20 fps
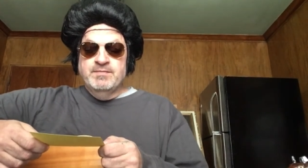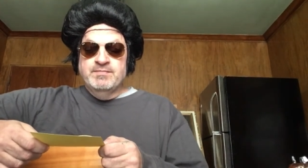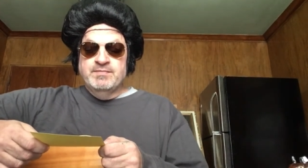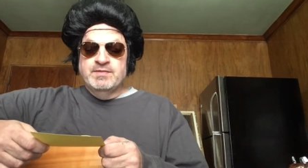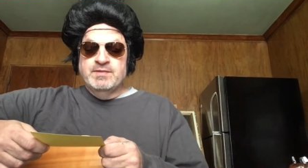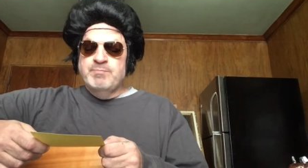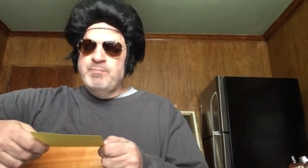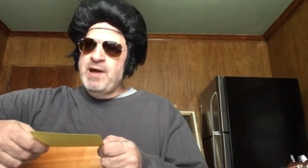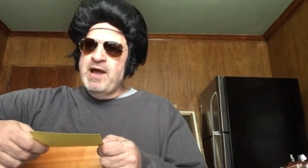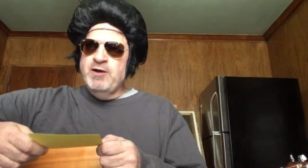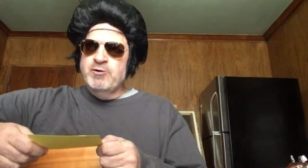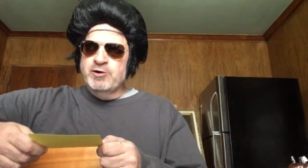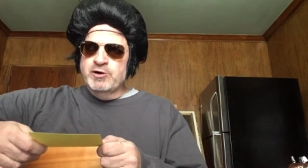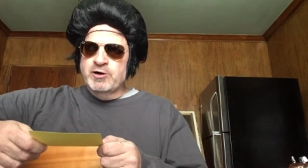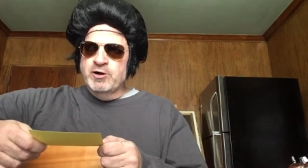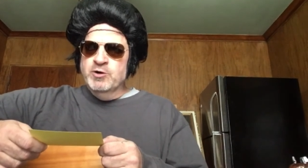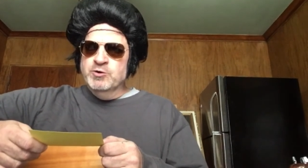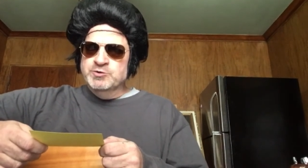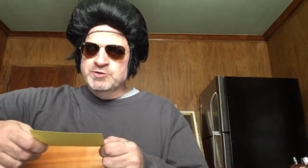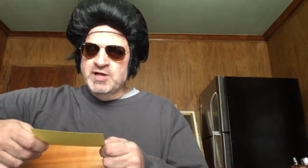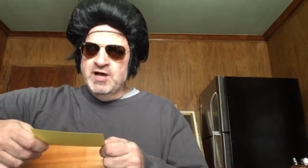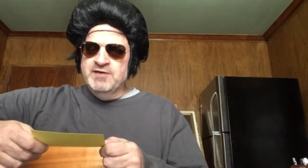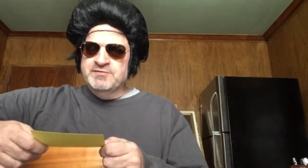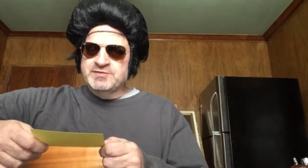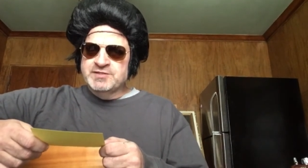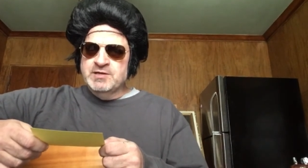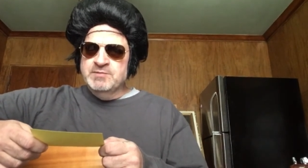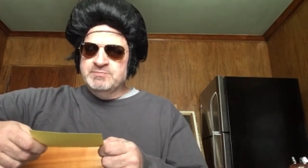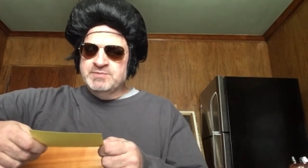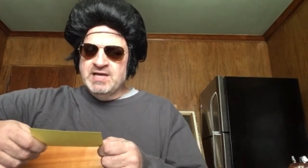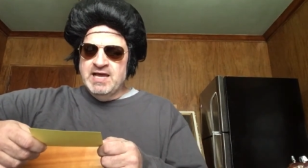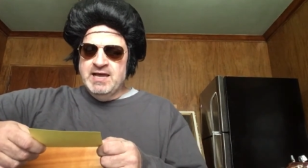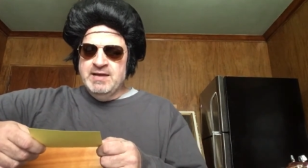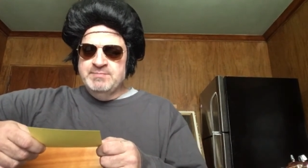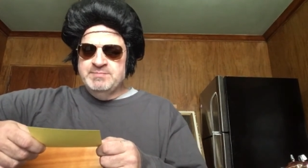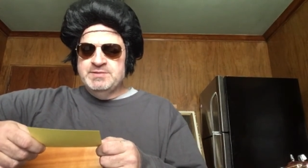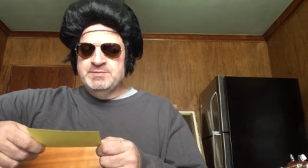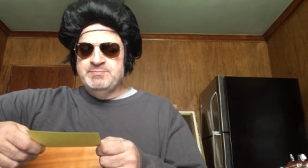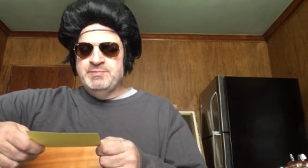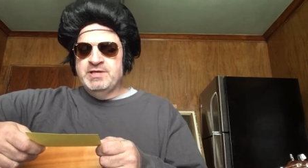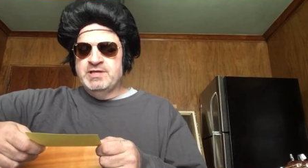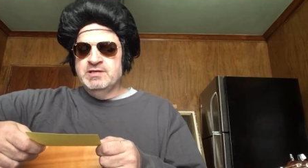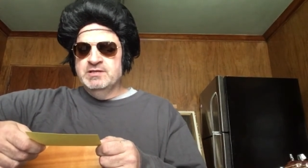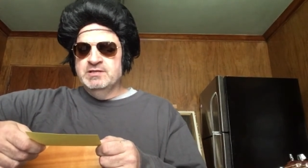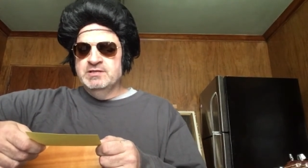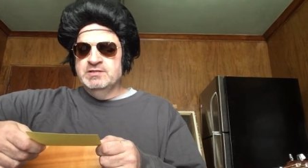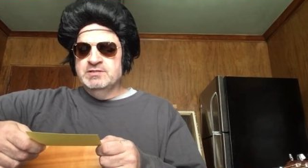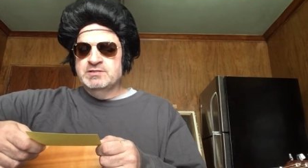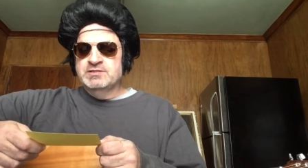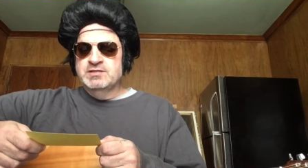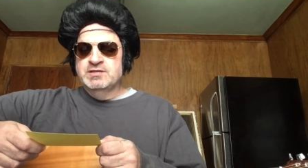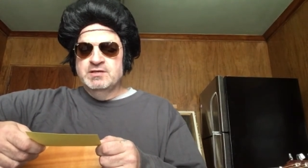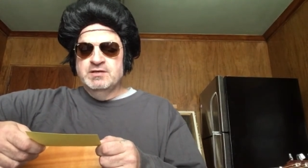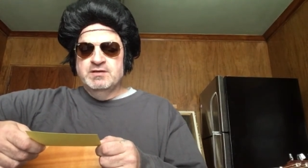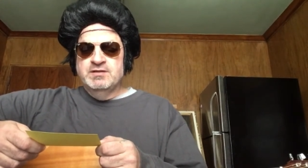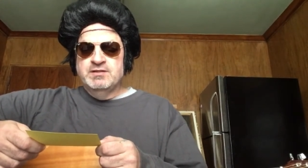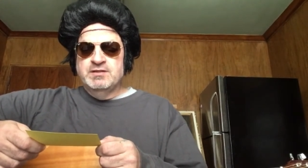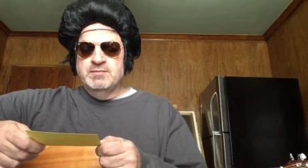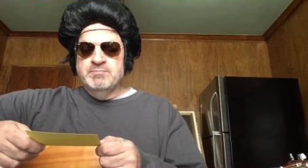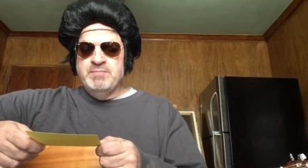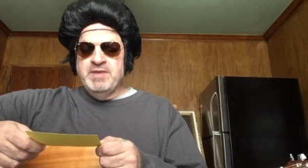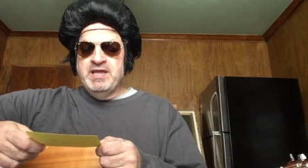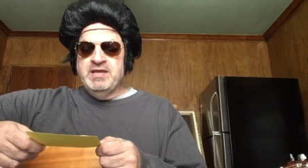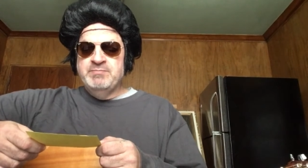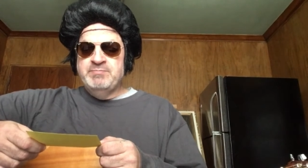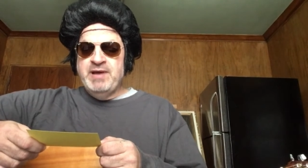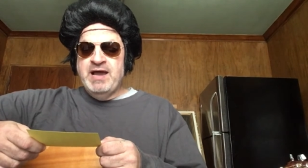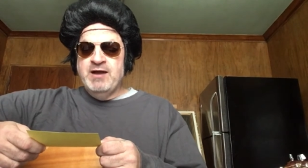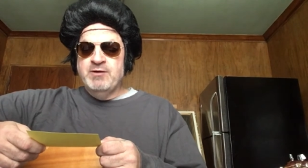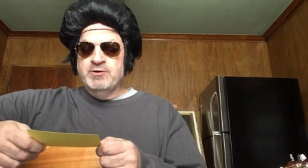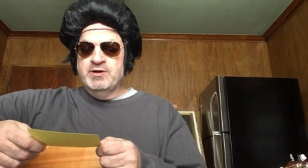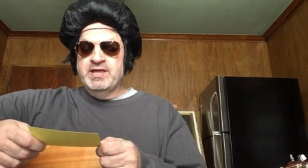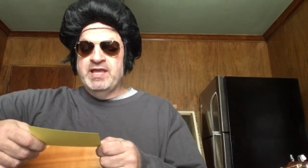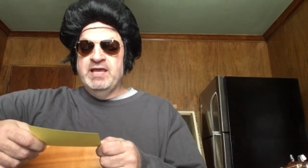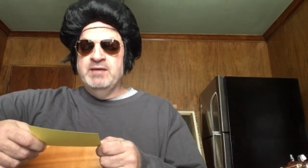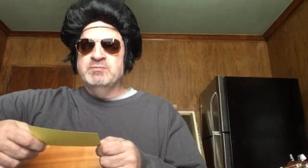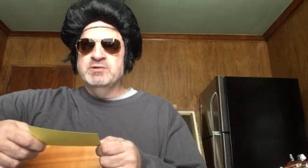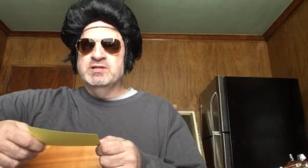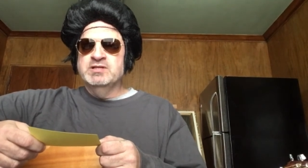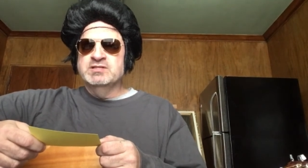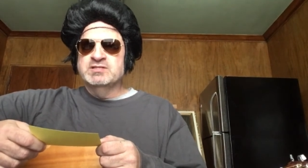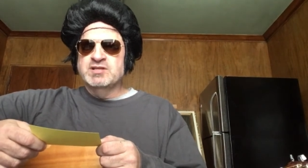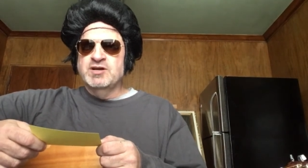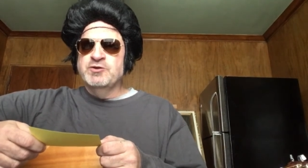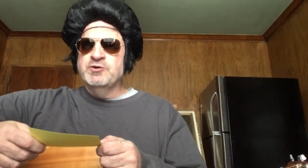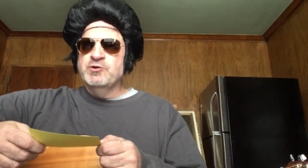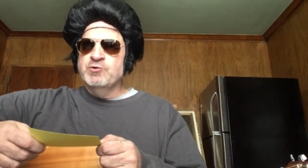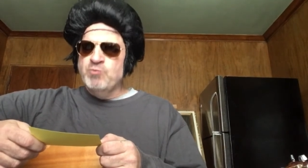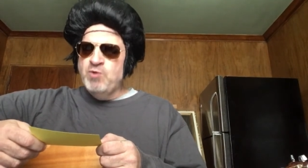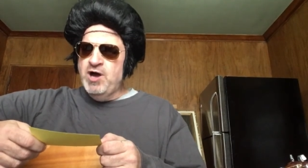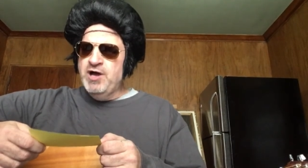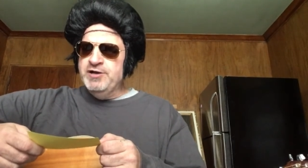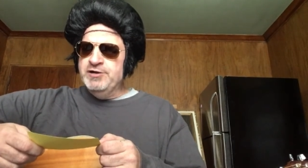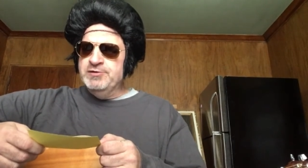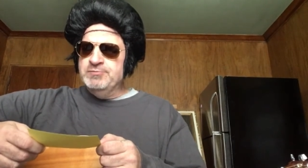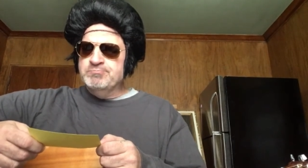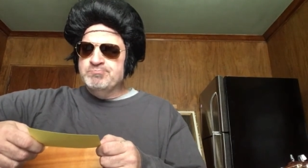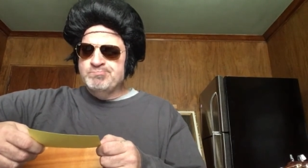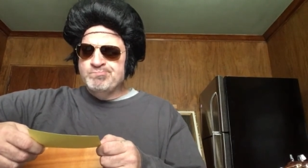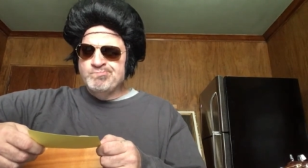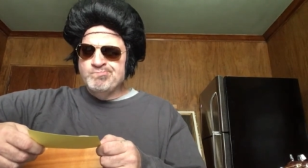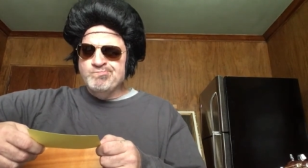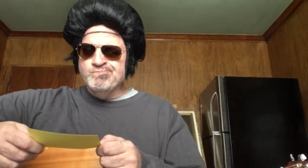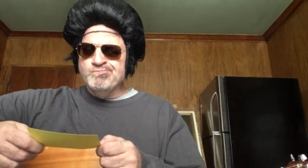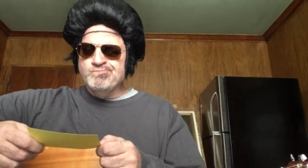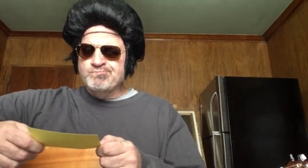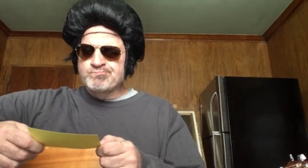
The power goes off sometimes because the main power cable is underwater. Hmm.